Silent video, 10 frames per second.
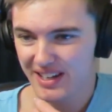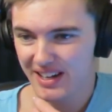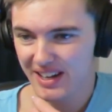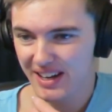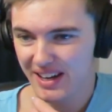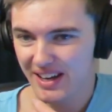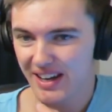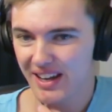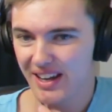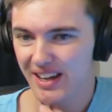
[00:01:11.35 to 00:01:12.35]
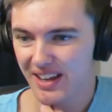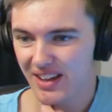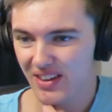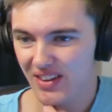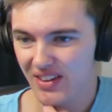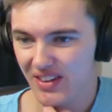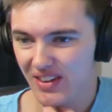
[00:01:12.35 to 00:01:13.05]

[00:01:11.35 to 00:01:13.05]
(silence)